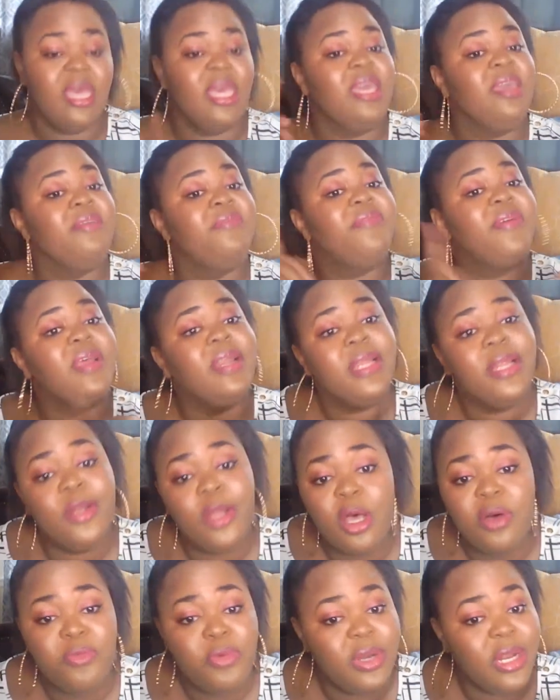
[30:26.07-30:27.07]
He fell in
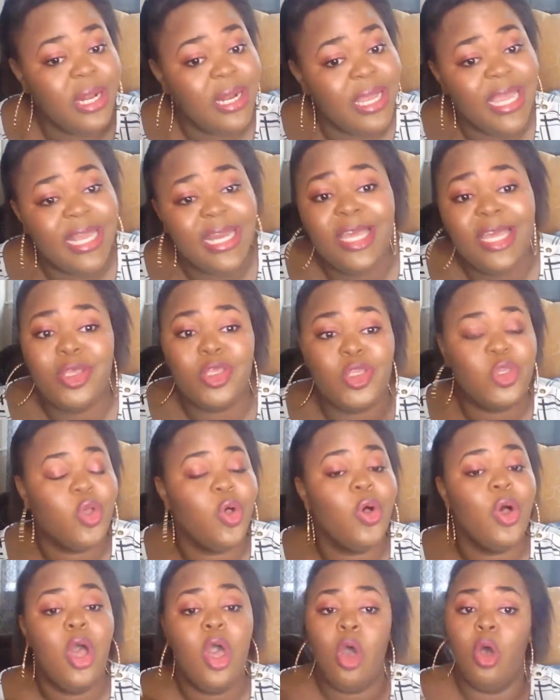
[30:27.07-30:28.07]
love with a lady he
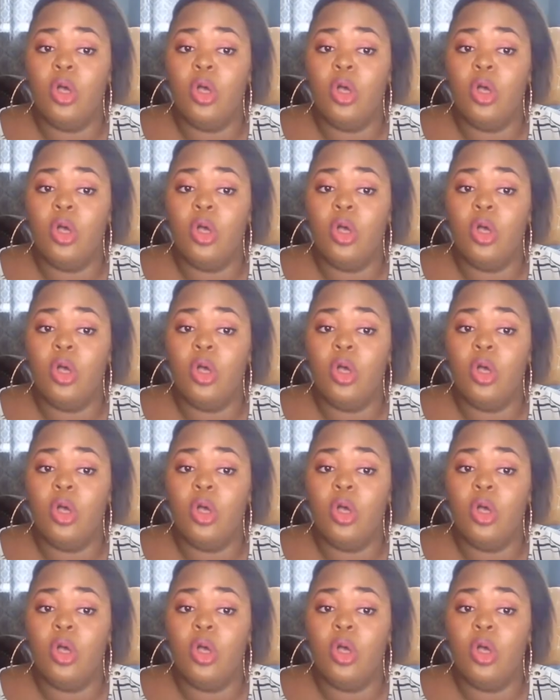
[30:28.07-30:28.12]
saw